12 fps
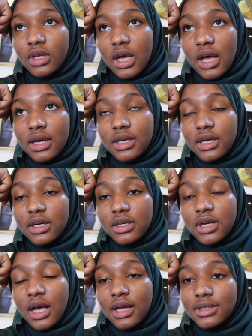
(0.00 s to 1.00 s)
add
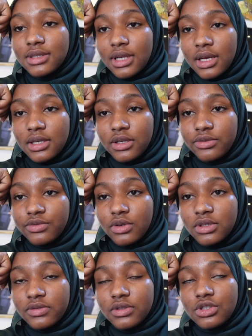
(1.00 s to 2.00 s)
a car stand in
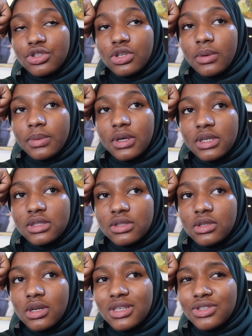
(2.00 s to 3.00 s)
front of the shop because
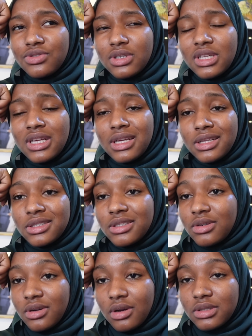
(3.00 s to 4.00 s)
sun is really heating
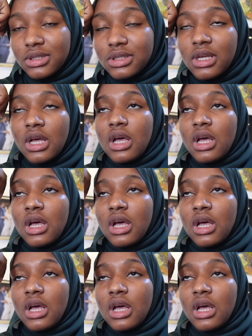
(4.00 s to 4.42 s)
on us.